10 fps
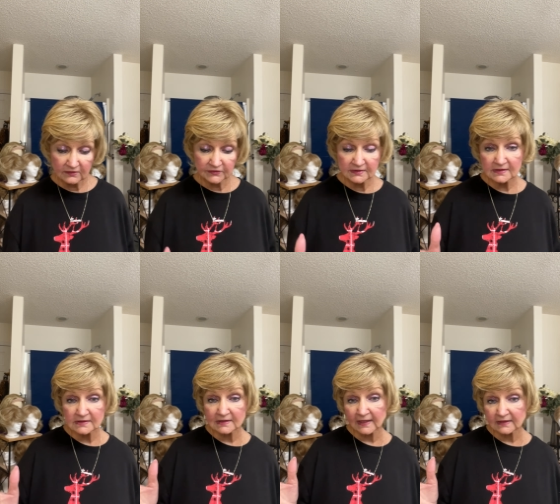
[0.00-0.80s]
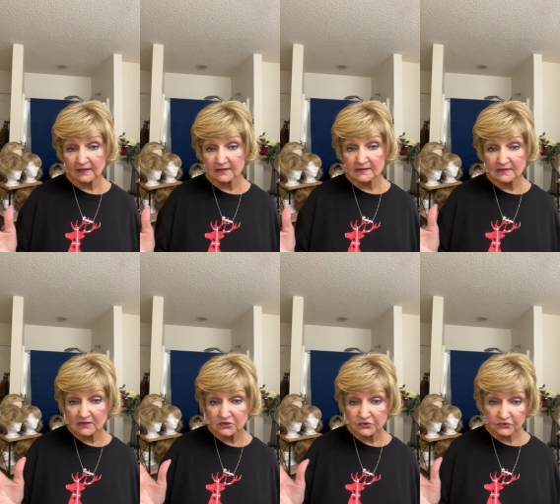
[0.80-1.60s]
This is like a
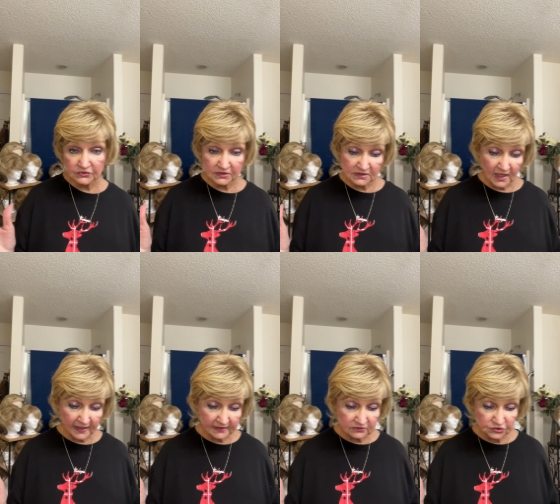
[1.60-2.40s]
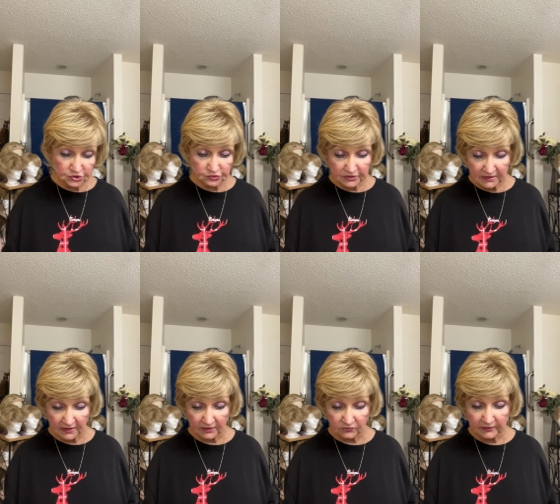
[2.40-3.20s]
sister style
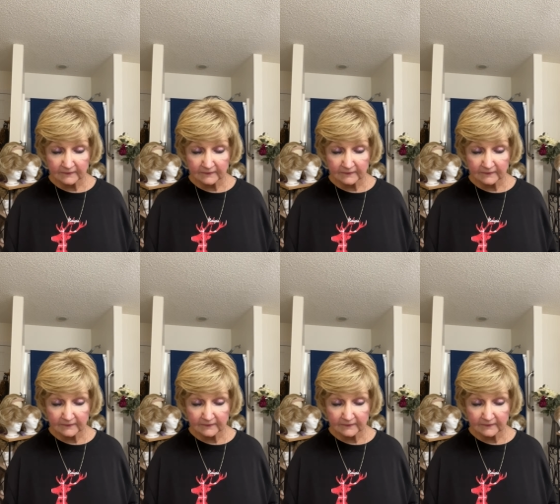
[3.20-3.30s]
trio.